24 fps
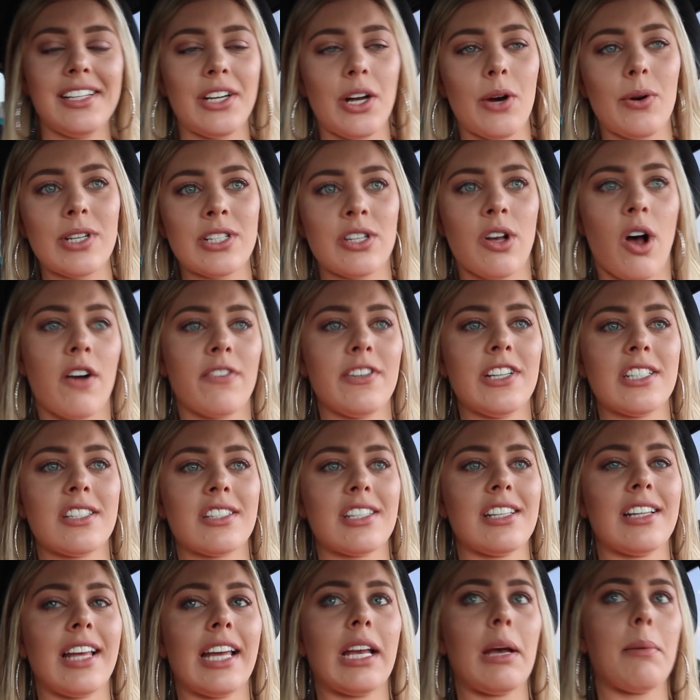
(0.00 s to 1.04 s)
you know, is
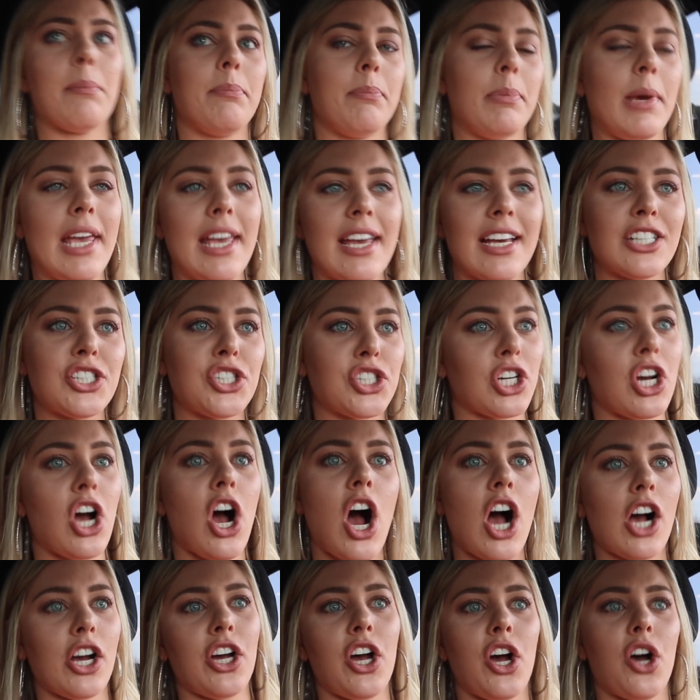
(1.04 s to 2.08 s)
obviously like a big
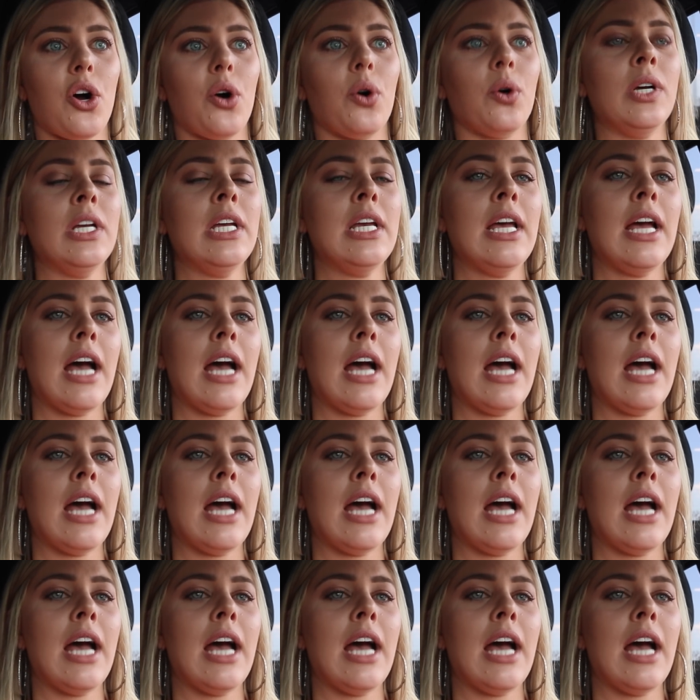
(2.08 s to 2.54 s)
Chicago